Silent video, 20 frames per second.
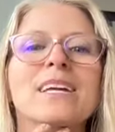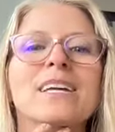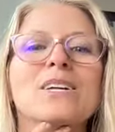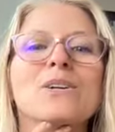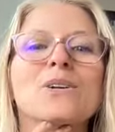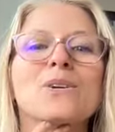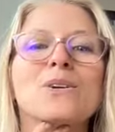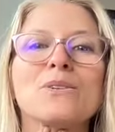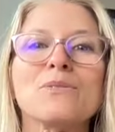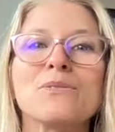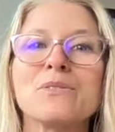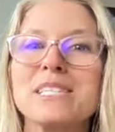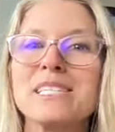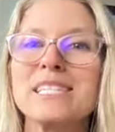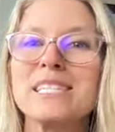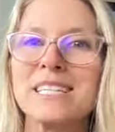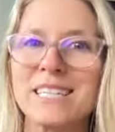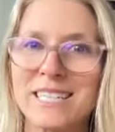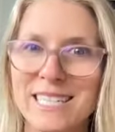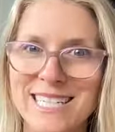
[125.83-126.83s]
You're going to
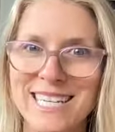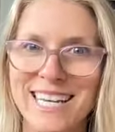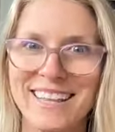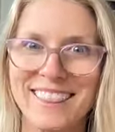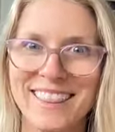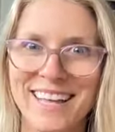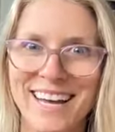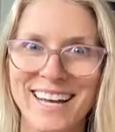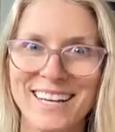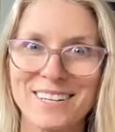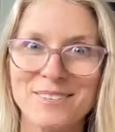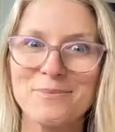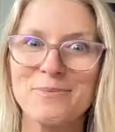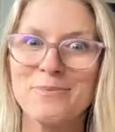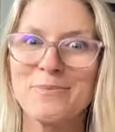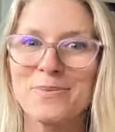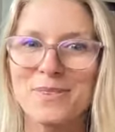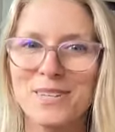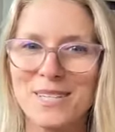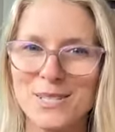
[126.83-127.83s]
facilitate that.
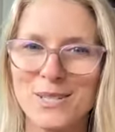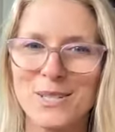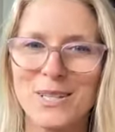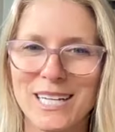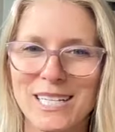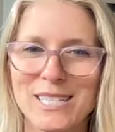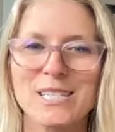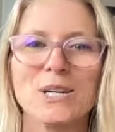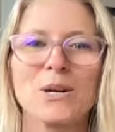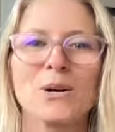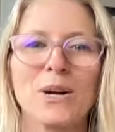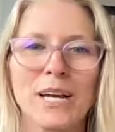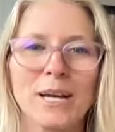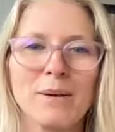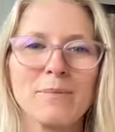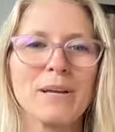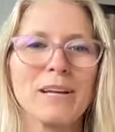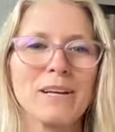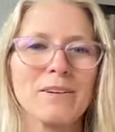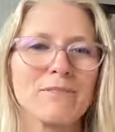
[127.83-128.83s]
So that's a great
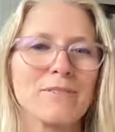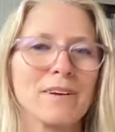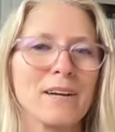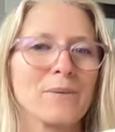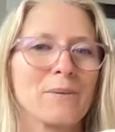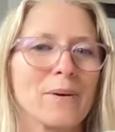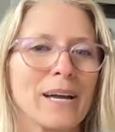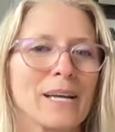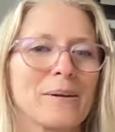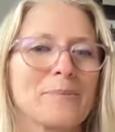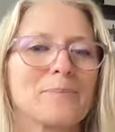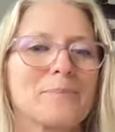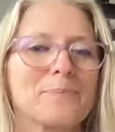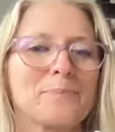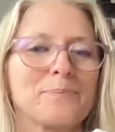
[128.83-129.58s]
benefit, right?